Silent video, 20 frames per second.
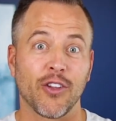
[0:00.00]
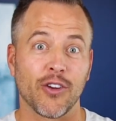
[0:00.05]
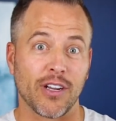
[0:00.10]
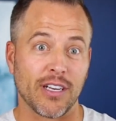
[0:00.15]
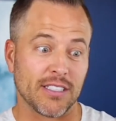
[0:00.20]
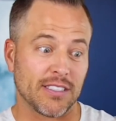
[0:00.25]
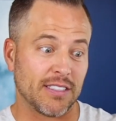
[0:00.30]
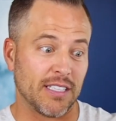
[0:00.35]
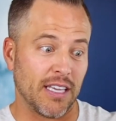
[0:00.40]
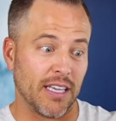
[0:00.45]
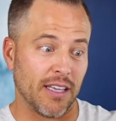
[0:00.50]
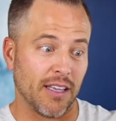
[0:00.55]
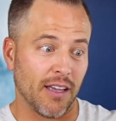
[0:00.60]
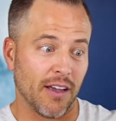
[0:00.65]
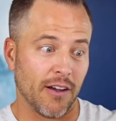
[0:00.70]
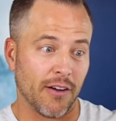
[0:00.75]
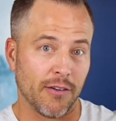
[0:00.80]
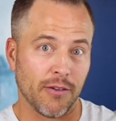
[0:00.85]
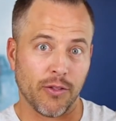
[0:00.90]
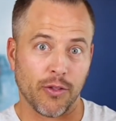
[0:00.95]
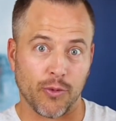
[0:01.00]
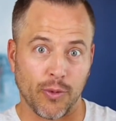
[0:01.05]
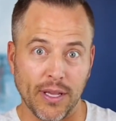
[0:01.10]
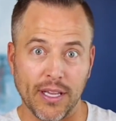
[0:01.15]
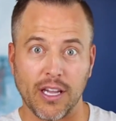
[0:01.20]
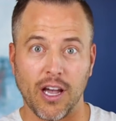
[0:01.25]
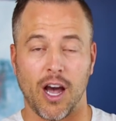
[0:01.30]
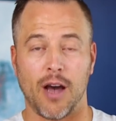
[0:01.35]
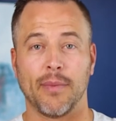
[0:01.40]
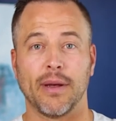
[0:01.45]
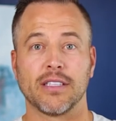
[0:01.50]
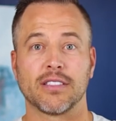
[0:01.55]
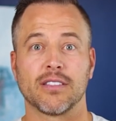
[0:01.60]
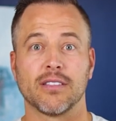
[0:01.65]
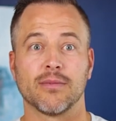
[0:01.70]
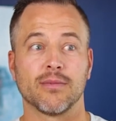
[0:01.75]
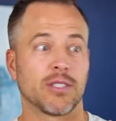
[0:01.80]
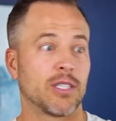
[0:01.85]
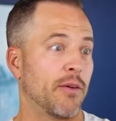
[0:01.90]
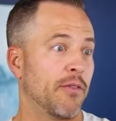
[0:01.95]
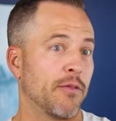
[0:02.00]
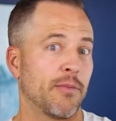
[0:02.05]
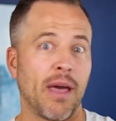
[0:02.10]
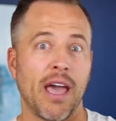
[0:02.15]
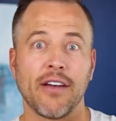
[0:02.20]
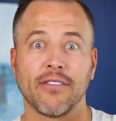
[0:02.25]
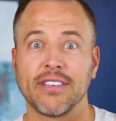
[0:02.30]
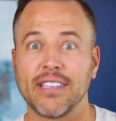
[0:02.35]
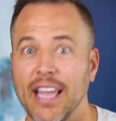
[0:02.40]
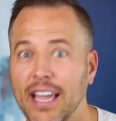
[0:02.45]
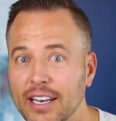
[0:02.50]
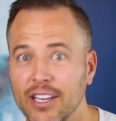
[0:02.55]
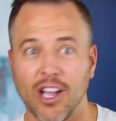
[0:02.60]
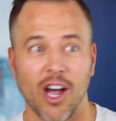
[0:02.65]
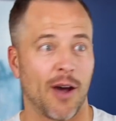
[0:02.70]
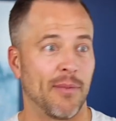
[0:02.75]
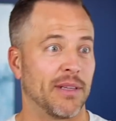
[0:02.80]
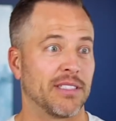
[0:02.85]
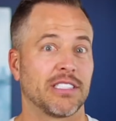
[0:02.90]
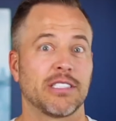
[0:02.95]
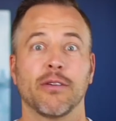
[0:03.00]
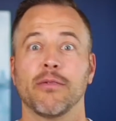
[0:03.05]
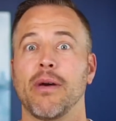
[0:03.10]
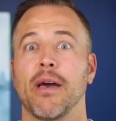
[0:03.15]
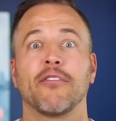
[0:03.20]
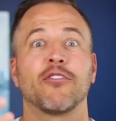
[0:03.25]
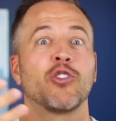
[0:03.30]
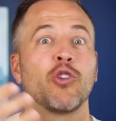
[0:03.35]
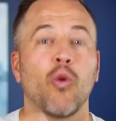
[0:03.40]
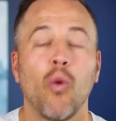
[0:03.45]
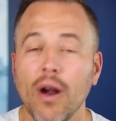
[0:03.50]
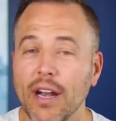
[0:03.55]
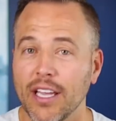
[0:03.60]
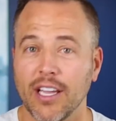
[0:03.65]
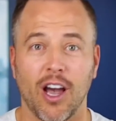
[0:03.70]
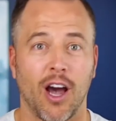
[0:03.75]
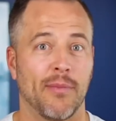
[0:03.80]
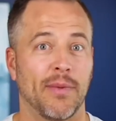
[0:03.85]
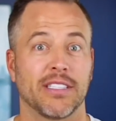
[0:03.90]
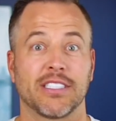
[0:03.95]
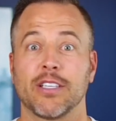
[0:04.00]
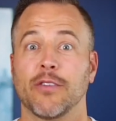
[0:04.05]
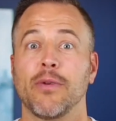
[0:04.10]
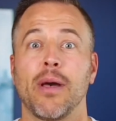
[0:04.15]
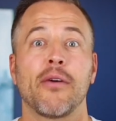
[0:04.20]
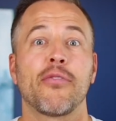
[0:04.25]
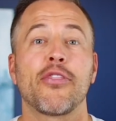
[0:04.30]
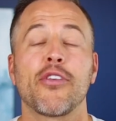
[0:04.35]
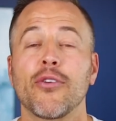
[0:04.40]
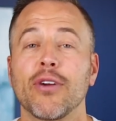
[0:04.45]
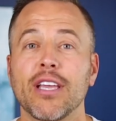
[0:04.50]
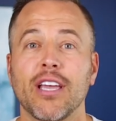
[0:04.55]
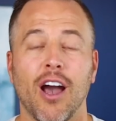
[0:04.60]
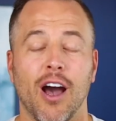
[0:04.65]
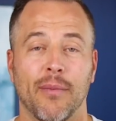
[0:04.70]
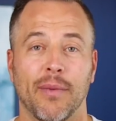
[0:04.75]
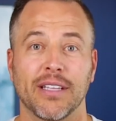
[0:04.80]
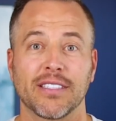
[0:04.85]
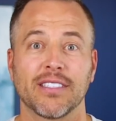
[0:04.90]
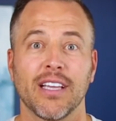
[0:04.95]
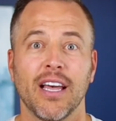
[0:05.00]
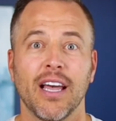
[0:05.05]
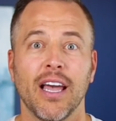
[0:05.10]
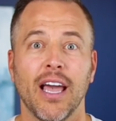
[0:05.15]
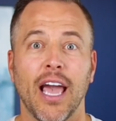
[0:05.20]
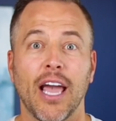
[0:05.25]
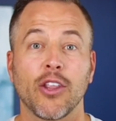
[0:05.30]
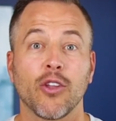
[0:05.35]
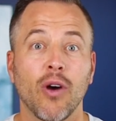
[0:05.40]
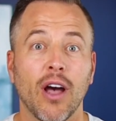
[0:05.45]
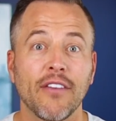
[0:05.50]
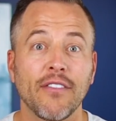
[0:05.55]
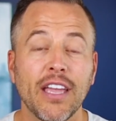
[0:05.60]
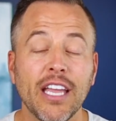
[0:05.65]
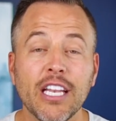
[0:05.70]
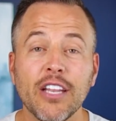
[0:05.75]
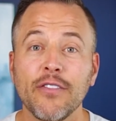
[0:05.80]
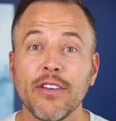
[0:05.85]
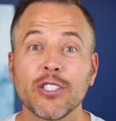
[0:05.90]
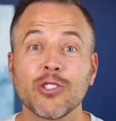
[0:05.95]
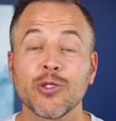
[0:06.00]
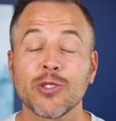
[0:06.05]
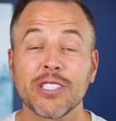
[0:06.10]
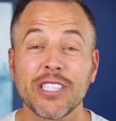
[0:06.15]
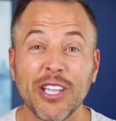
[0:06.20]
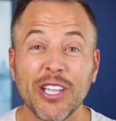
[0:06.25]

you're gonna see 3 comments. Some of them have 10 comments. Some have 20 comments. Some have 30 comments. And you'll have individuals